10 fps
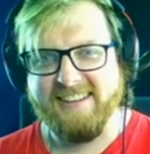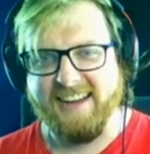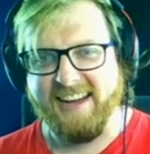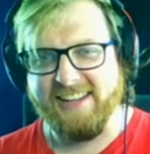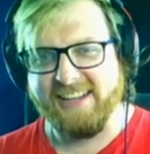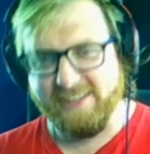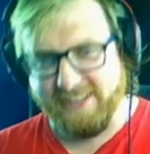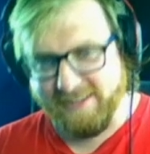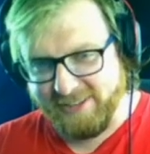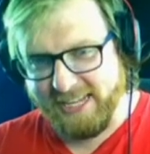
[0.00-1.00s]
I like how
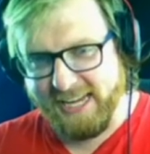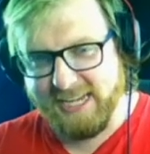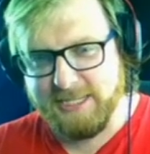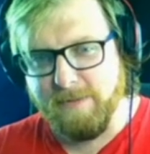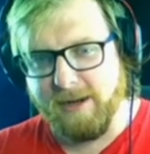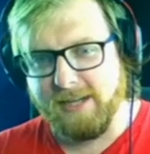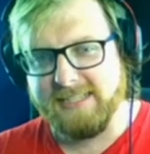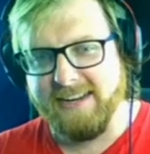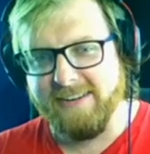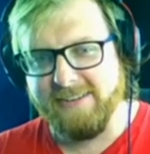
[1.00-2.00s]
they have the lanes marked out.